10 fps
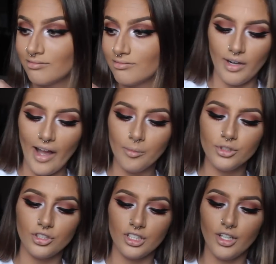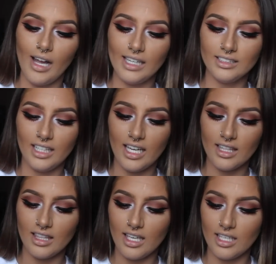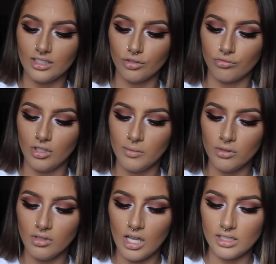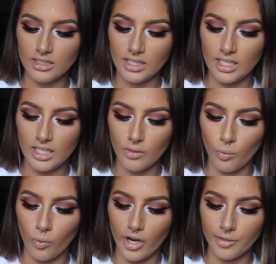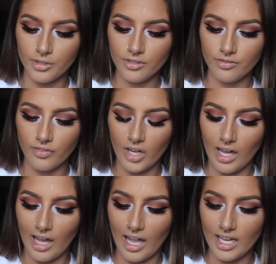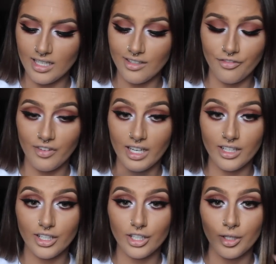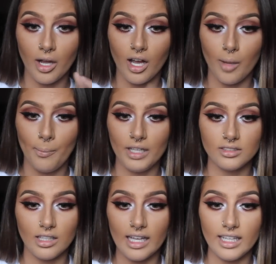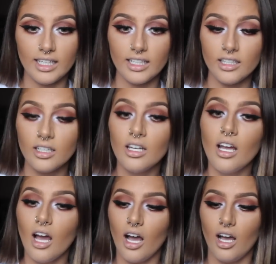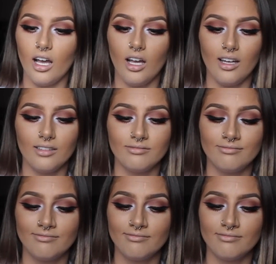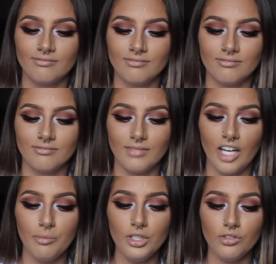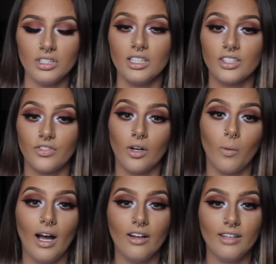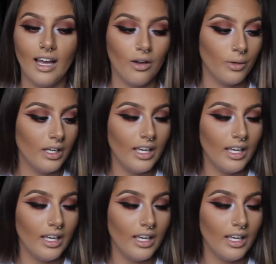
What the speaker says: so now I'm just going to go ahead and take this Rimmel London waterproof eye definer pencil eyeliner. I've been using this for a while now.